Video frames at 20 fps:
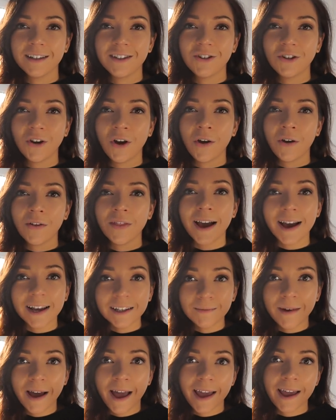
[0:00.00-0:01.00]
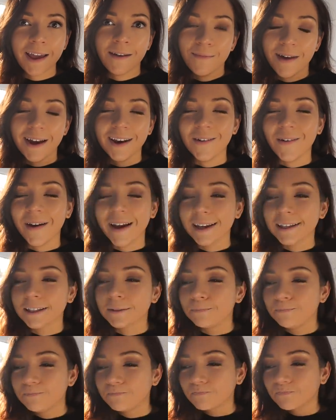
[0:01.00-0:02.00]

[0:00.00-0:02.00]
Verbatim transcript: So that is my aim anyways.